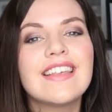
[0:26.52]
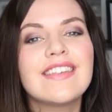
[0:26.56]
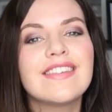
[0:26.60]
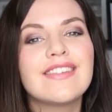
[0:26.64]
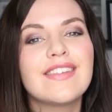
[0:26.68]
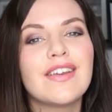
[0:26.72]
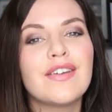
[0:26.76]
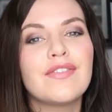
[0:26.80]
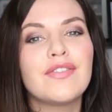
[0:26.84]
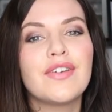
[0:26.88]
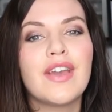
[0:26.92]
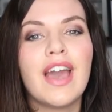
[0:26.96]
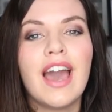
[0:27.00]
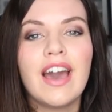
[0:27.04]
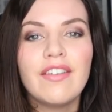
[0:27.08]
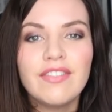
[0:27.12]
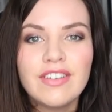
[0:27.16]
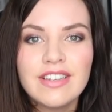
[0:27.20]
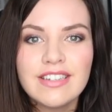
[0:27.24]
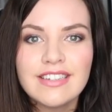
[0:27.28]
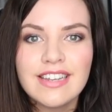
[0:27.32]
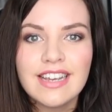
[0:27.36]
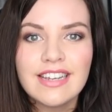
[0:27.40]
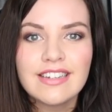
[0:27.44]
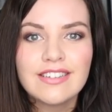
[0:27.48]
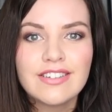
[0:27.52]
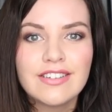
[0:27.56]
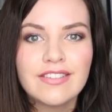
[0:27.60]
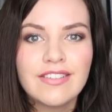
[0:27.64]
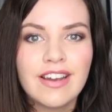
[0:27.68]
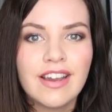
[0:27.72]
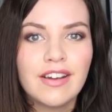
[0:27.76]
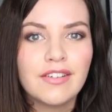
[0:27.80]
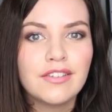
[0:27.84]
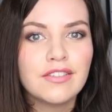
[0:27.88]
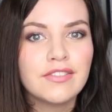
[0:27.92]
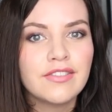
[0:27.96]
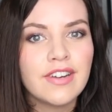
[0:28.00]
So if you haven't checked her
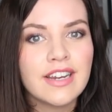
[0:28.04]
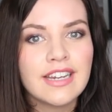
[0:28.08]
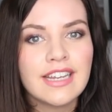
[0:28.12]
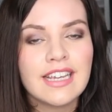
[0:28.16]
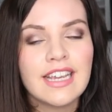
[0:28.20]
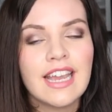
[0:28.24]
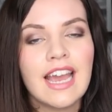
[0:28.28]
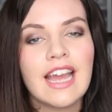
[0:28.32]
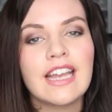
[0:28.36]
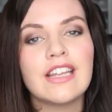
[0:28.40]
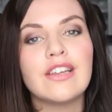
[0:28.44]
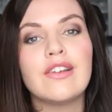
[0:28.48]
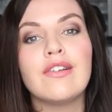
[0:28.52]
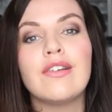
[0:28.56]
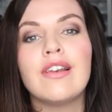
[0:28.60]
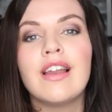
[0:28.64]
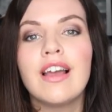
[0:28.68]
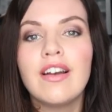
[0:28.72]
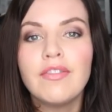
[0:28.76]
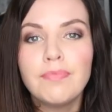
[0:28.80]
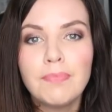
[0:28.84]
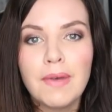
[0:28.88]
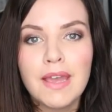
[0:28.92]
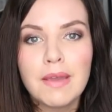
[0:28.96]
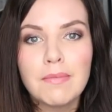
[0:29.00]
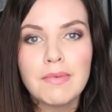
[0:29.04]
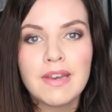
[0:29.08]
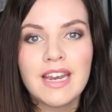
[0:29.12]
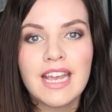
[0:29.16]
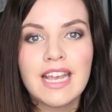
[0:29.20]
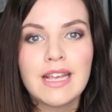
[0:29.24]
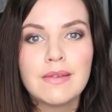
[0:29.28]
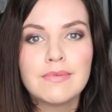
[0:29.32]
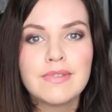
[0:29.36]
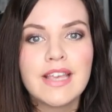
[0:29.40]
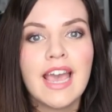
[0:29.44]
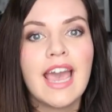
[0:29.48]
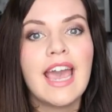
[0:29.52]
out already and you love baby
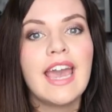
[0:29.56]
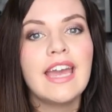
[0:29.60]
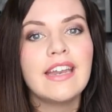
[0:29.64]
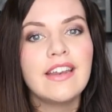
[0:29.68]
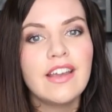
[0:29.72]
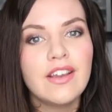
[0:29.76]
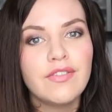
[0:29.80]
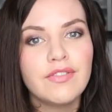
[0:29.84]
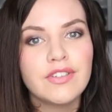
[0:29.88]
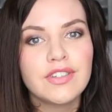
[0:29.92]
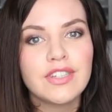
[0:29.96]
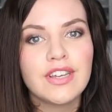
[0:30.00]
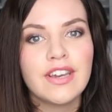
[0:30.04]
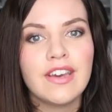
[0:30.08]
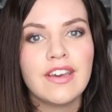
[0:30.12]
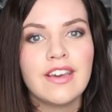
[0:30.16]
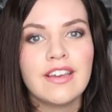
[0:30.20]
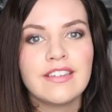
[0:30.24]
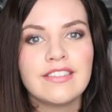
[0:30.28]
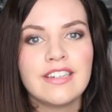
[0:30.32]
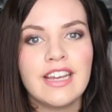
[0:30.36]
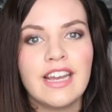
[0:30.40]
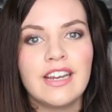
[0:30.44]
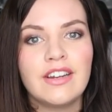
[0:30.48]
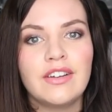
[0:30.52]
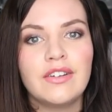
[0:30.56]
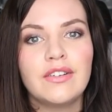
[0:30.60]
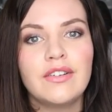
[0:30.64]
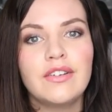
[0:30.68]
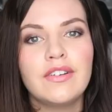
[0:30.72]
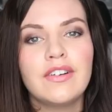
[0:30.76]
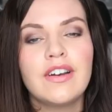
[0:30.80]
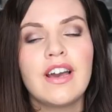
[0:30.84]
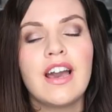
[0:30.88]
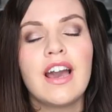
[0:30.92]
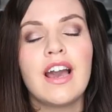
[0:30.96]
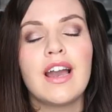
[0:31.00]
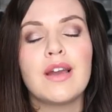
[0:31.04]
names, head over to her
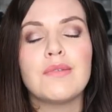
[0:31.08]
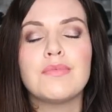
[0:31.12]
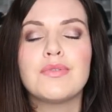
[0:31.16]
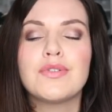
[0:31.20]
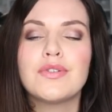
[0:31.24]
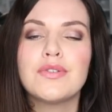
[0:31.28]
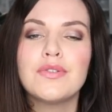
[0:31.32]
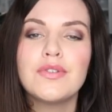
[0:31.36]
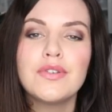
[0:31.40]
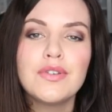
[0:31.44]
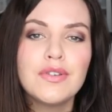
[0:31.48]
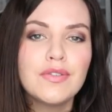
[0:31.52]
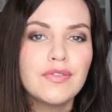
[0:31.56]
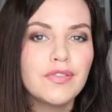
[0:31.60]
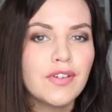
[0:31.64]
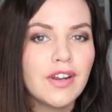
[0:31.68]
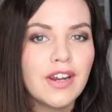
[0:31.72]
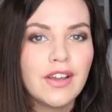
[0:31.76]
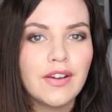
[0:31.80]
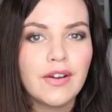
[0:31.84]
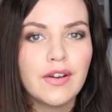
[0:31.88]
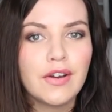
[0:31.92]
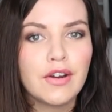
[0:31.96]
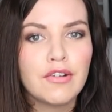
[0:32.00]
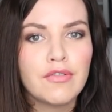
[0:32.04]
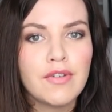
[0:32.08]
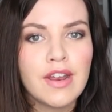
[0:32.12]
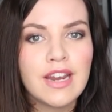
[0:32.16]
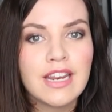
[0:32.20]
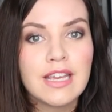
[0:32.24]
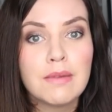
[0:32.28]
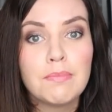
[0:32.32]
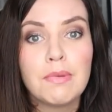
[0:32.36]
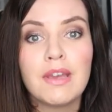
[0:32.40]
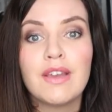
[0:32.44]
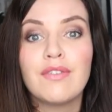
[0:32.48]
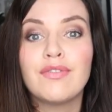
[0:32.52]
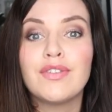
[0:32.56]
channel. I'm sure you follow her
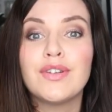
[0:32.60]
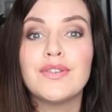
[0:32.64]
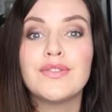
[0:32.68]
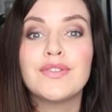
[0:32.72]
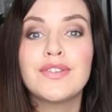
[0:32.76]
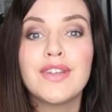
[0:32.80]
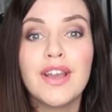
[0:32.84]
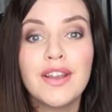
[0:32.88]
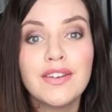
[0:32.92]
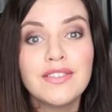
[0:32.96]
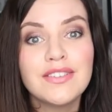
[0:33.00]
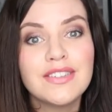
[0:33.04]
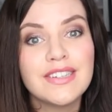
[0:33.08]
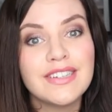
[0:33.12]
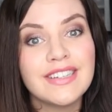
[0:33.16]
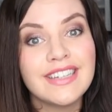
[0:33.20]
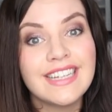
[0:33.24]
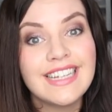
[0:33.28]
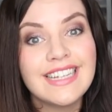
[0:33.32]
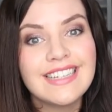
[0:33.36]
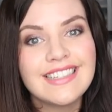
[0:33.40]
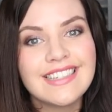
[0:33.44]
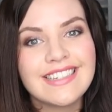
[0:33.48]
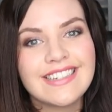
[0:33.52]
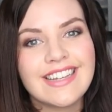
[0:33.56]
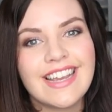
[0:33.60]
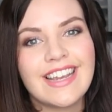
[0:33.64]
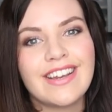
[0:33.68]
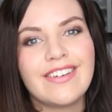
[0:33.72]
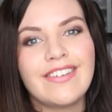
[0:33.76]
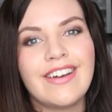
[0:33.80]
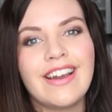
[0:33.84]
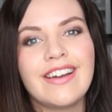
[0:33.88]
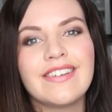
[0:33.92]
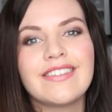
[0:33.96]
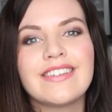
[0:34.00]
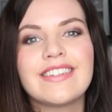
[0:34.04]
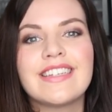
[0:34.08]
already, but if you don't, you need to check
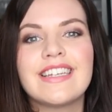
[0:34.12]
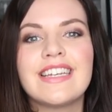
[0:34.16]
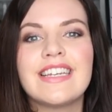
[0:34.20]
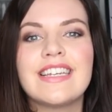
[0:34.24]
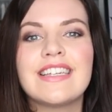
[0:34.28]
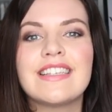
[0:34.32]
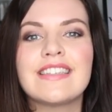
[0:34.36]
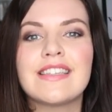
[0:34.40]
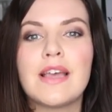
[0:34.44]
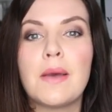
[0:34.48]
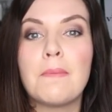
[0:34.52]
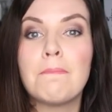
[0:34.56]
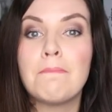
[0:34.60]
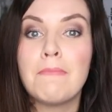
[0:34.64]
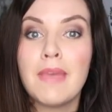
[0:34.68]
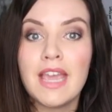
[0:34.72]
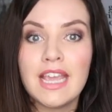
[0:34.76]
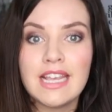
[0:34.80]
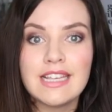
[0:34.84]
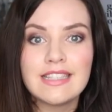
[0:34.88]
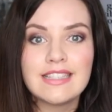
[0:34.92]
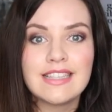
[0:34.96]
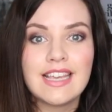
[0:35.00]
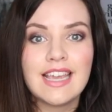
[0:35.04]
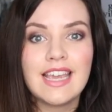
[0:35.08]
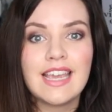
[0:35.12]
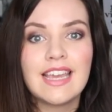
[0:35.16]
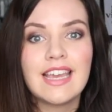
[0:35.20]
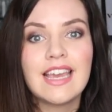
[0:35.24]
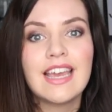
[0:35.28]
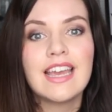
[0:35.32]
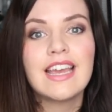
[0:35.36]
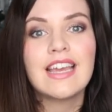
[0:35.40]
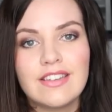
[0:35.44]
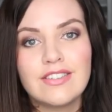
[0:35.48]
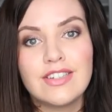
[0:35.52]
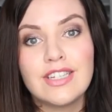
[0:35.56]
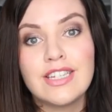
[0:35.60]
her out. She is amazing.
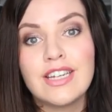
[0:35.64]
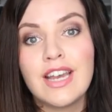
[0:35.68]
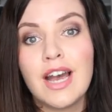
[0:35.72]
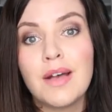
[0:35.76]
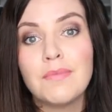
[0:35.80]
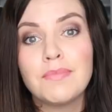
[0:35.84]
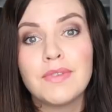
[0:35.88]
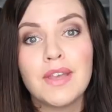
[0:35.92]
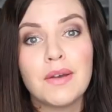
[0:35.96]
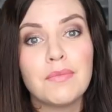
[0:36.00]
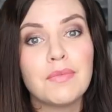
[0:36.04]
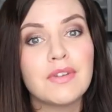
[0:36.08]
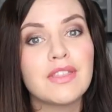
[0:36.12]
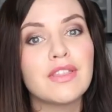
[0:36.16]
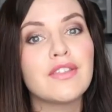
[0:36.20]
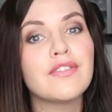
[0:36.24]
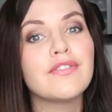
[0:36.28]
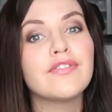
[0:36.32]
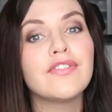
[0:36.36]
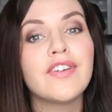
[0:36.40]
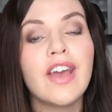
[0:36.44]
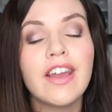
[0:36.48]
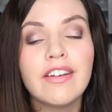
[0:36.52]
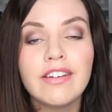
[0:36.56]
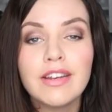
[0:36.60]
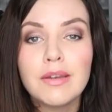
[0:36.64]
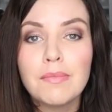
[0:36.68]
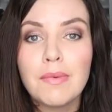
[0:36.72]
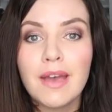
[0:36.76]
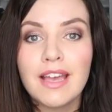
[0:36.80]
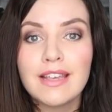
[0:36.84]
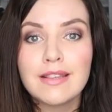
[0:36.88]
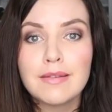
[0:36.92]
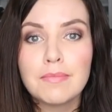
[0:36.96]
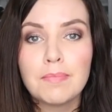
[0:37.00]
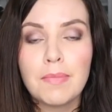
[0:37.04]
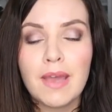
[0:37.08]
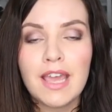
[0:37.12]
She comes up with the very
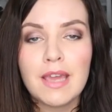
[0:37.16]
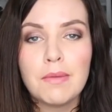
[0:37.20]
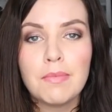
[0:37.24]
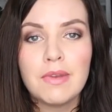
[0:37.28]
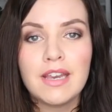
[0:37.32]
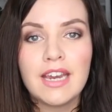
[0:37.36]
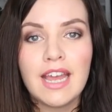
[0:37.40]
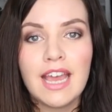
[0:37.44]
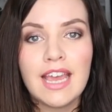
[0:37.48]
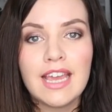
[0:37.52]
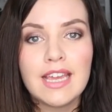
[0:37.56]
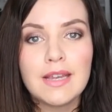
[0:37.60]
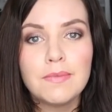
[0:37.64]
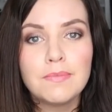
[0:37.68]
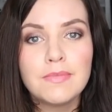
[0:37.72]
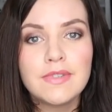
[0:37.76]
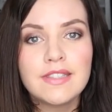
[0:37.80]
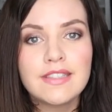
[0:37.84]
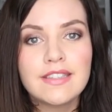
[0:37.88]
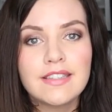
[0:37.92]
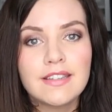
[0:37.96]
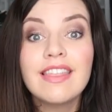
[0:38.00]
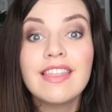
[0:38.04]
best baby names.